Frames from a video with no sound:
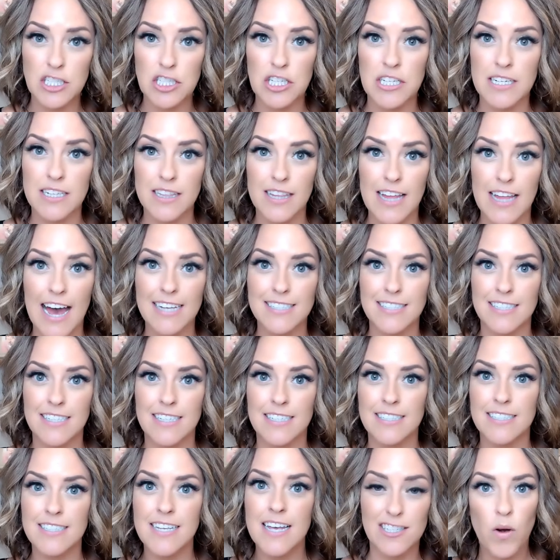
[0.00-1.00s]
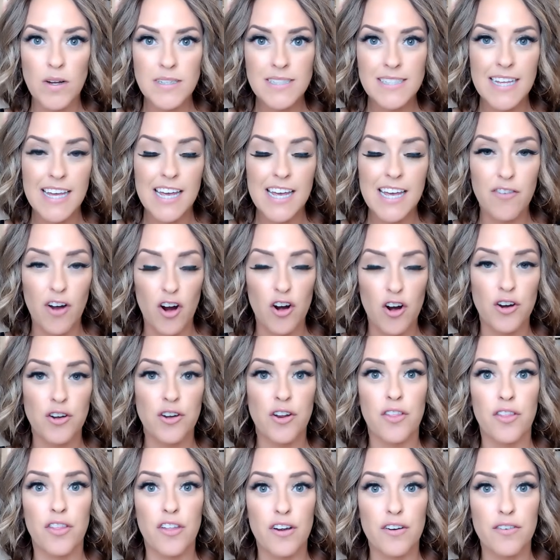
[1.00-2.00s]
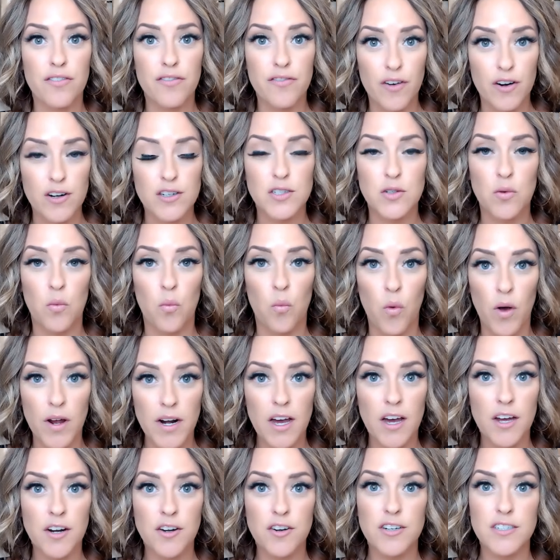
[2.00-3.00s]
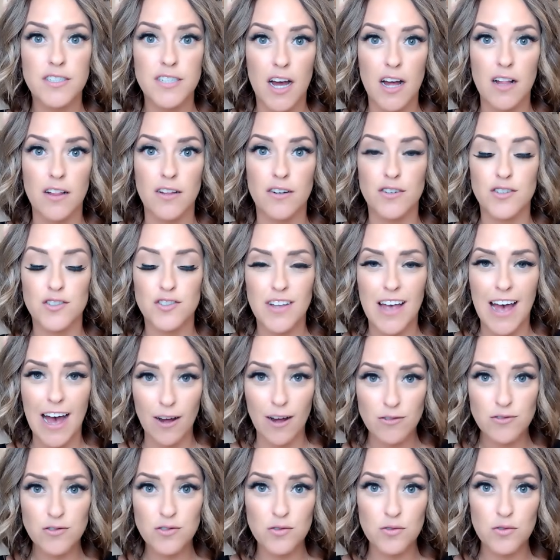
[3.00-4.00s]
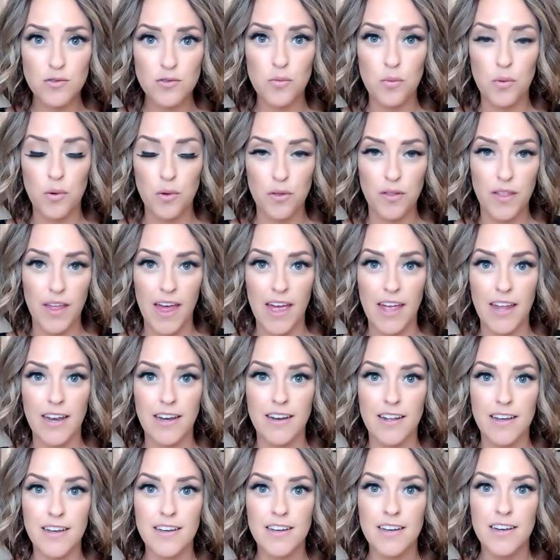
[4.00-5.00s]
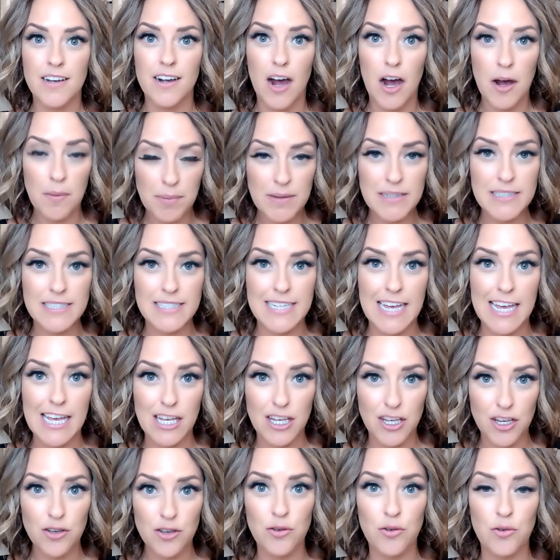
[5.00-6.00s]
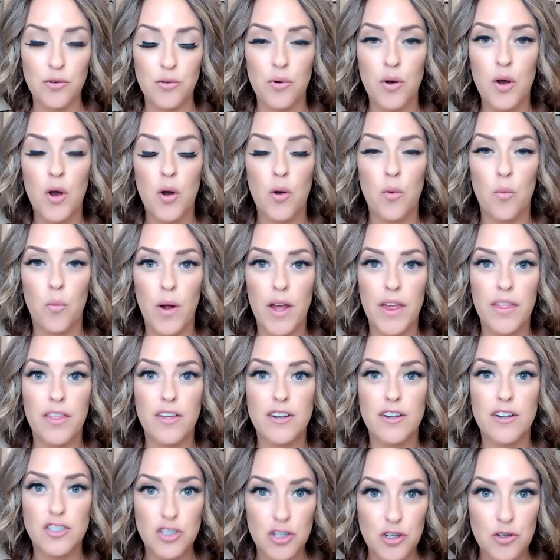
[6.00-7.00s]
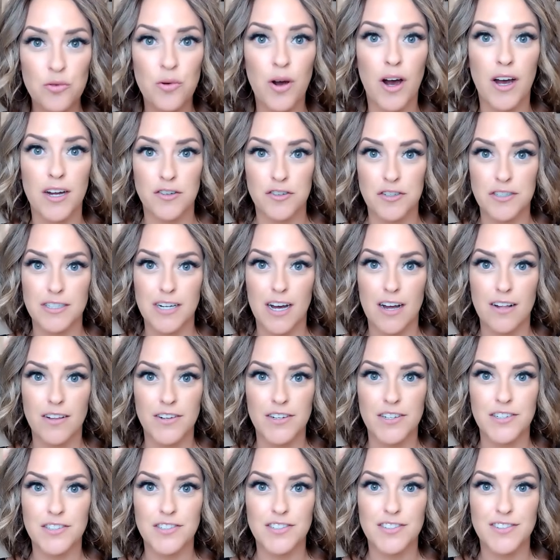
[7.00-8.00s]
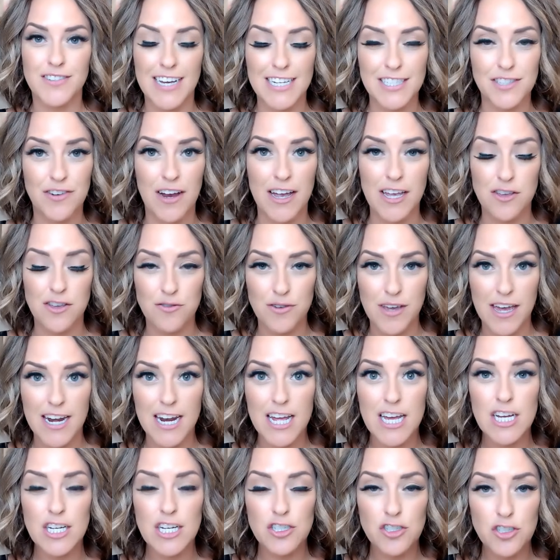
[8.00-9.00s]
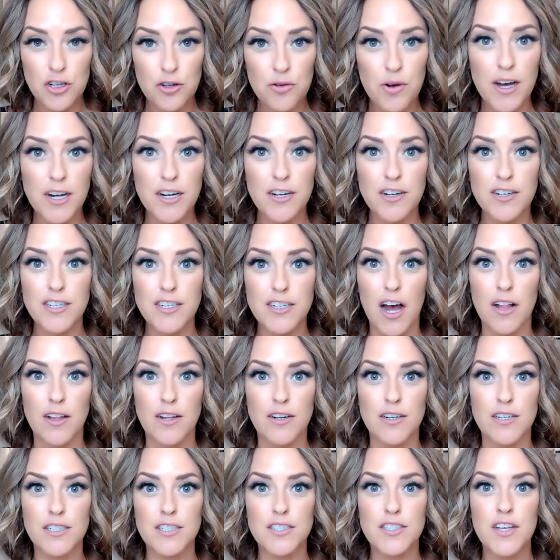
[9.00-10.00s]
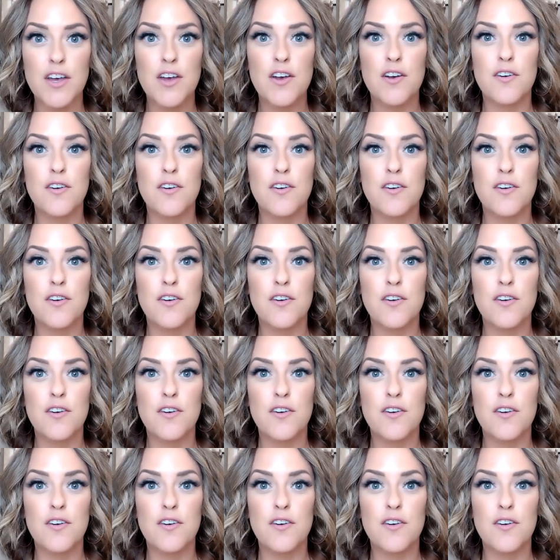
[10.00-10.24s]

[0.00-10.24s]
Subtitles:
teaching classes, once they have earned their first $100, Outschool will then compensate you with $200. That's right, you get $200